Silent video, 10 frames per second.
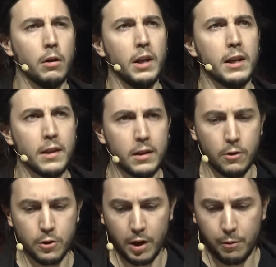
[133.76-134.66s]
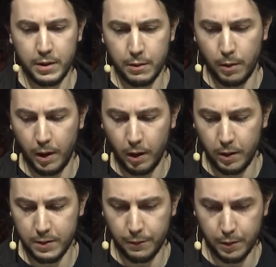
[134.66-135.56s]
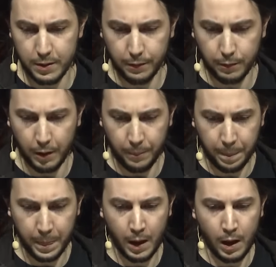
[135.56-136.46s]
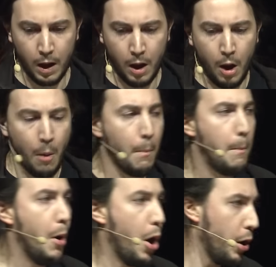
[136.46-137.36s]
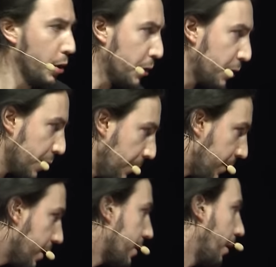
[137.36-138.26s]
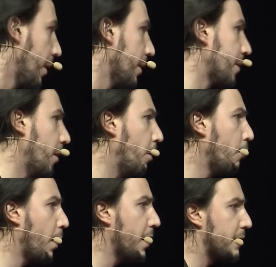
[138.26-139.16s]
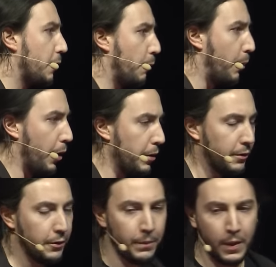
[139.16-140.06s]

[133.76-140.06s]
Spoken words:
exactly a charityware, it's a free software. But there is always a but.